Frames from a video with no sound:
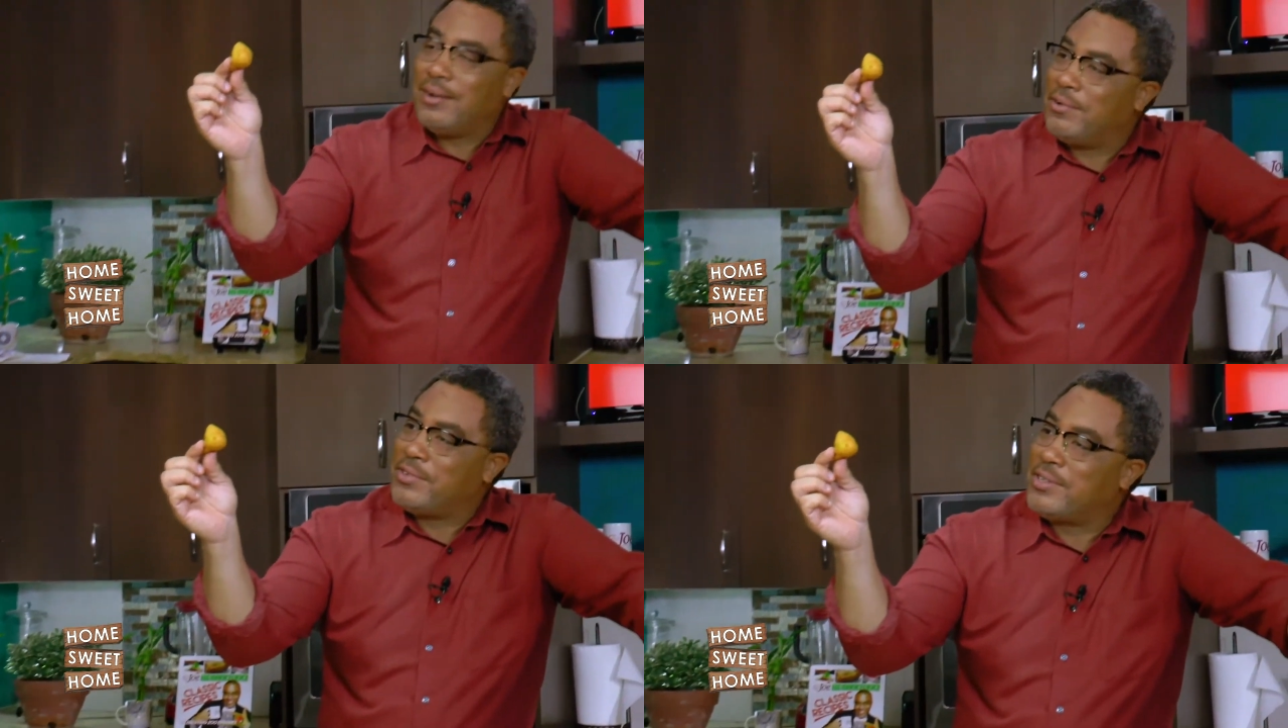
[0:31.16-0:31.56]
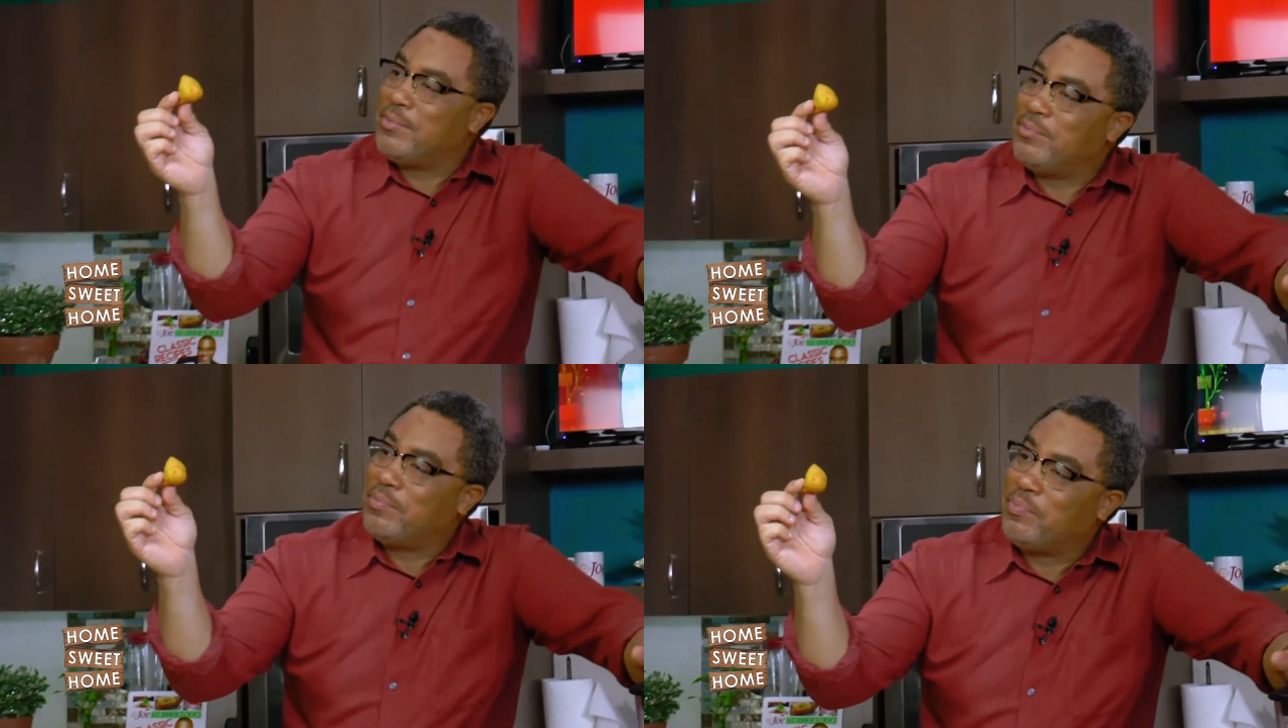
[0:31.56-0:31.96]
of
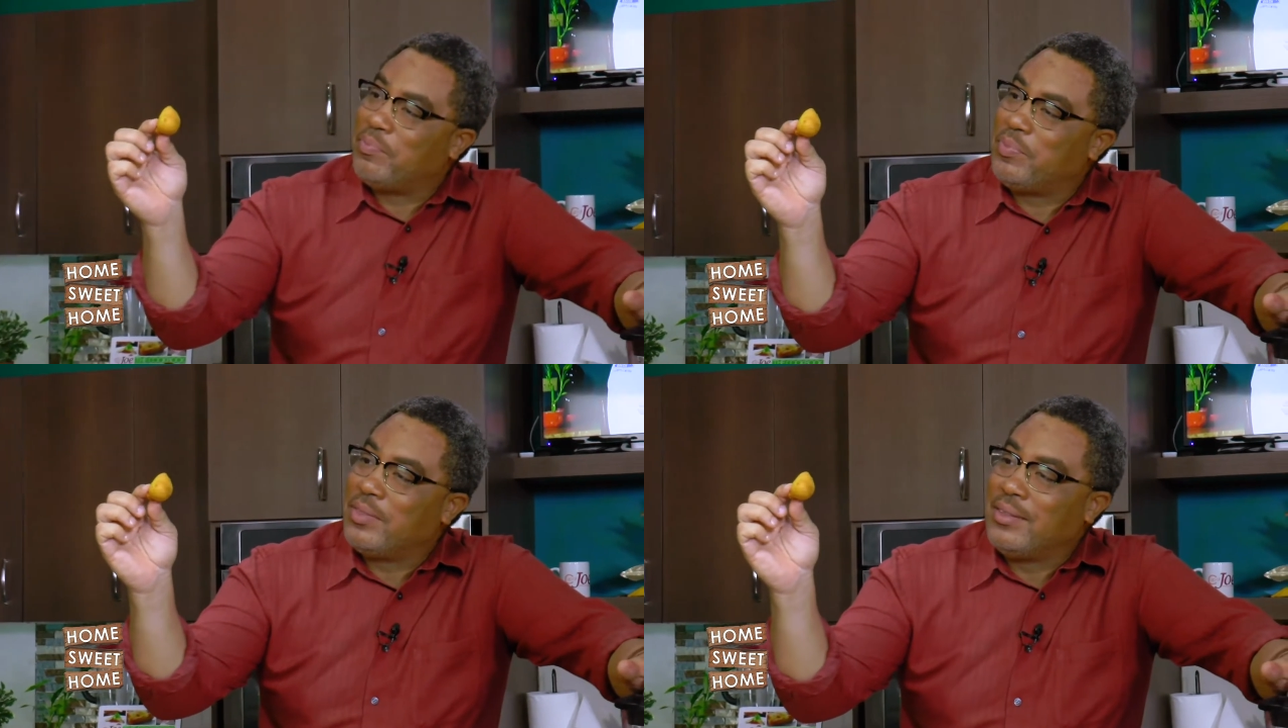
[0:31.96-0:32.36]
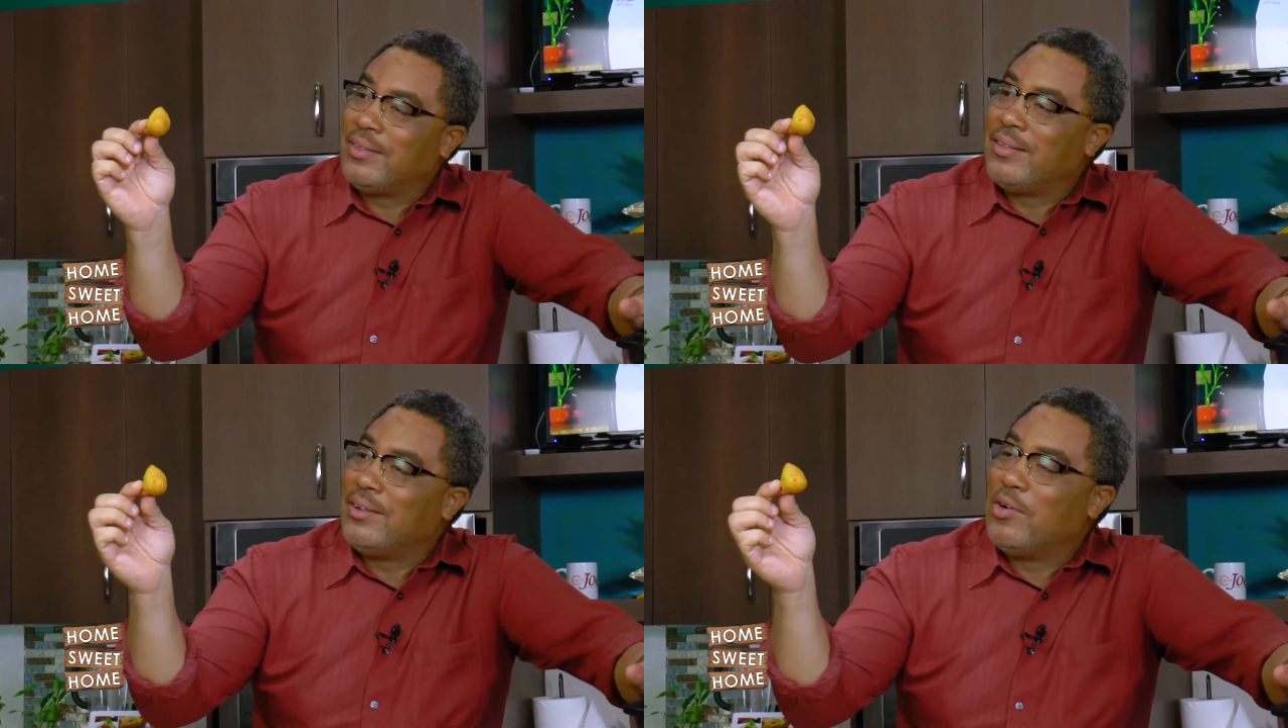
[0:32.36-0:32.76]
some
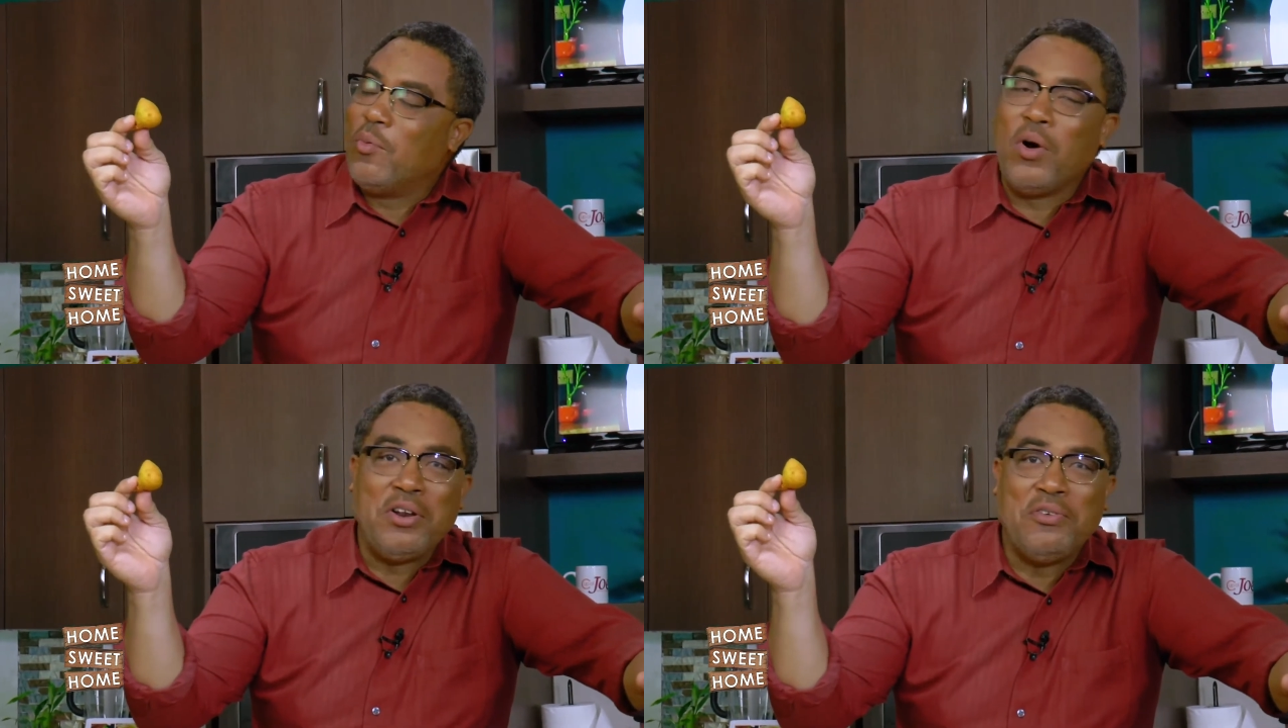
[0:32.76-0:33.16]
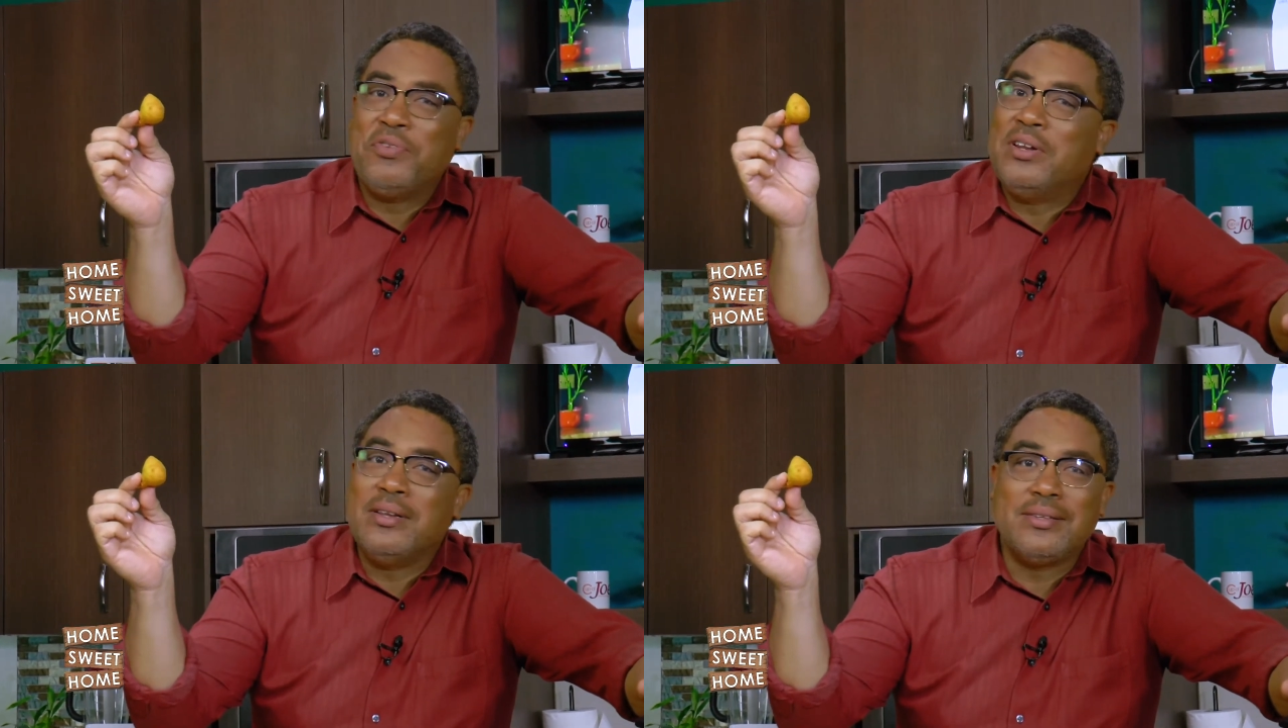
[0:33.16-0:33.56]

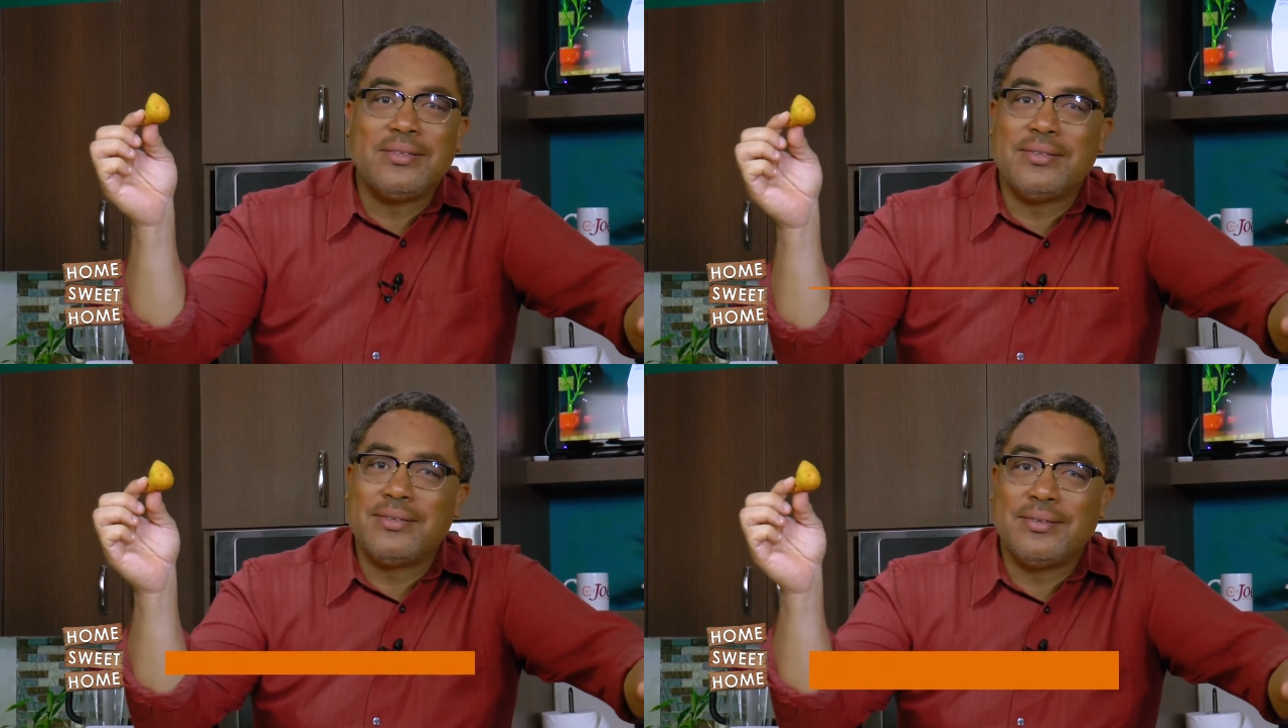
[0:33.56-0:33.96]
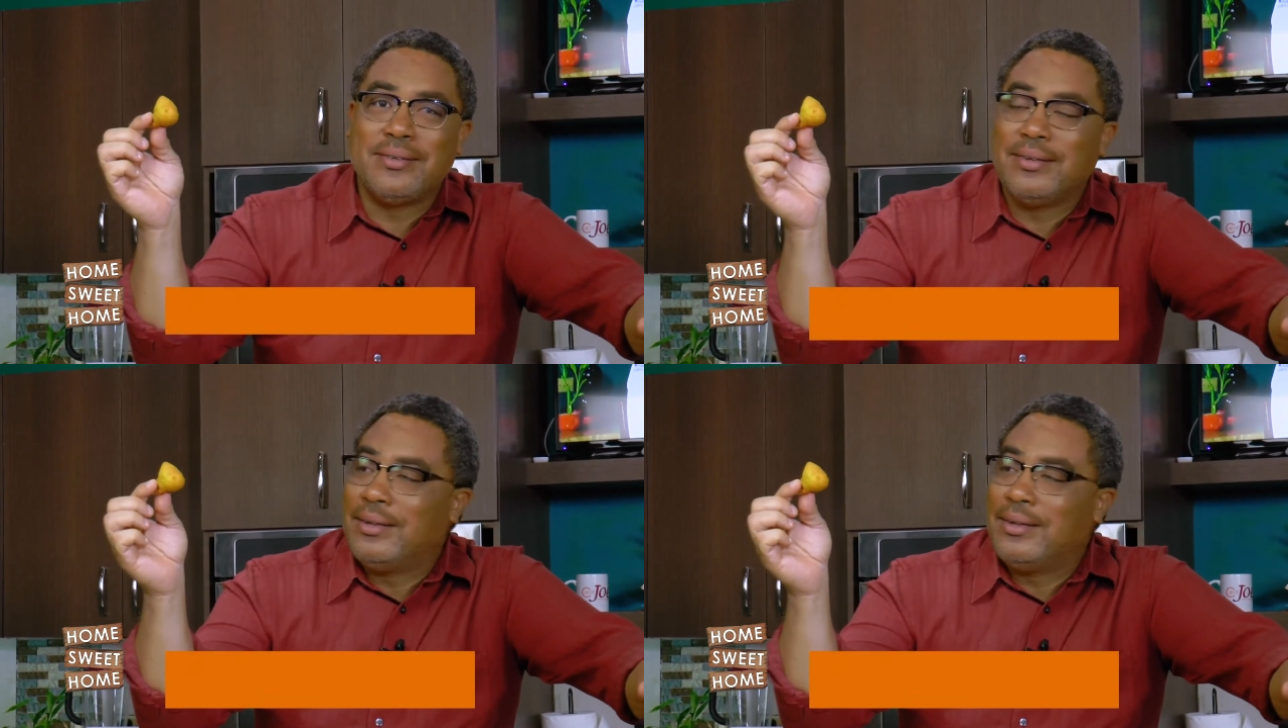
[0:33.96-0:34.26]
wonderfulness.